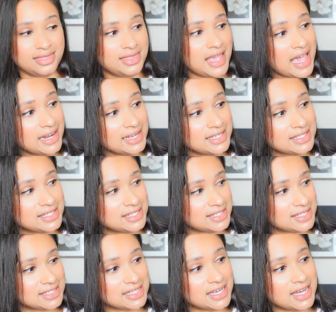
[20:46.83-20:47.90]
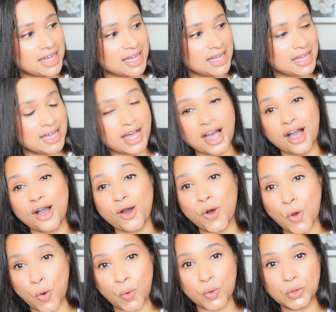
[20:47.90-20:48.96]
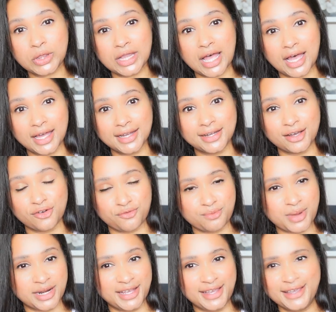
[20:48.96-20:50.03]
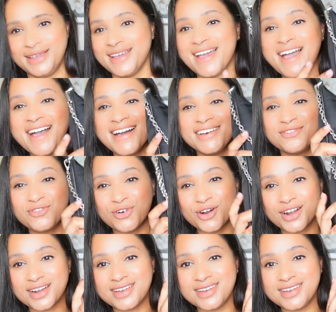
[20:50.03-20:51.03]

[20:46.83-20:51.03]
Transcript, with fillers: That is a whole lot of money for